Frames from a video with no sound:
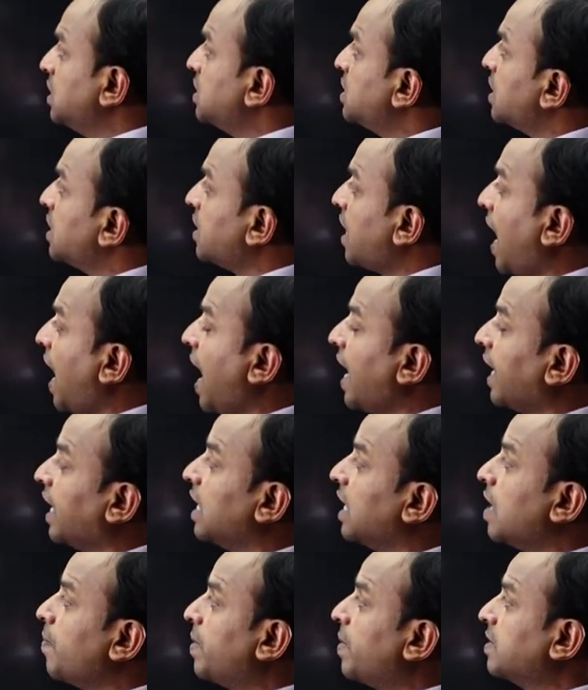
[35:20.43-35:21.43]
These are the
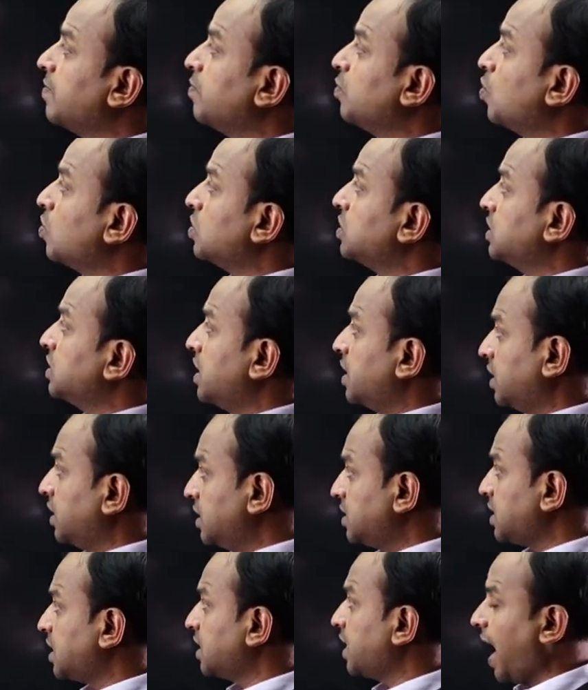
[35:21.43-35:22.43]
angle of asymptotes, dear.
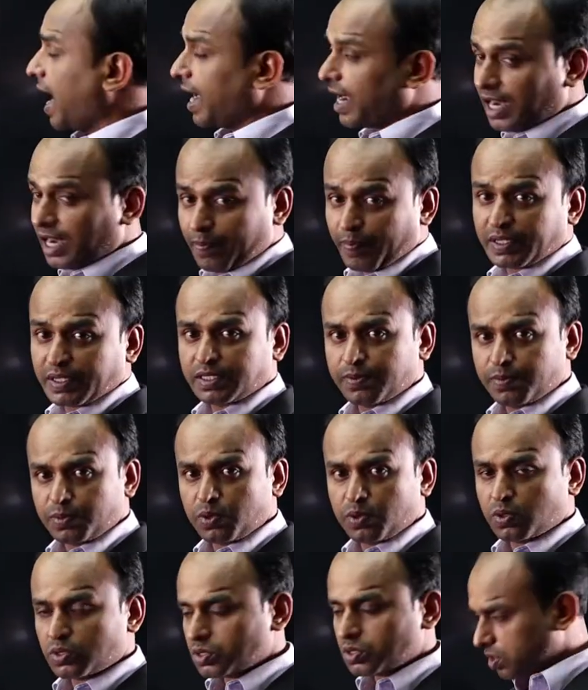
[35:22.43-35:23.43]
These are the angle of
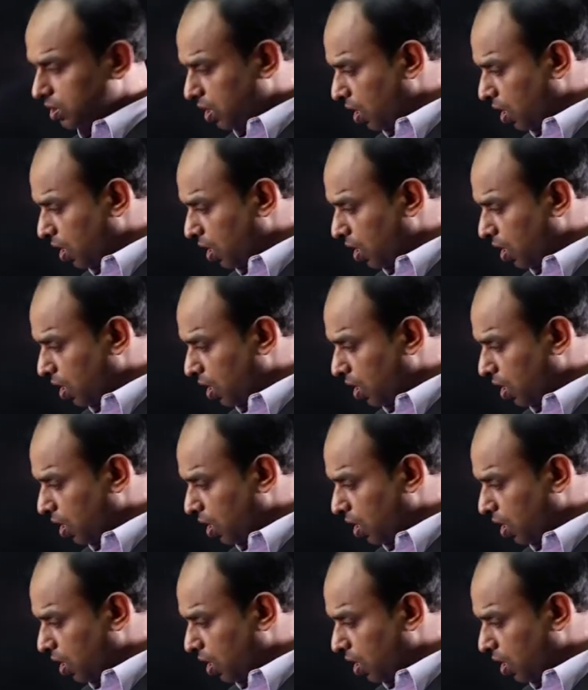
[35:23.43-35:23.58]
asymptotes.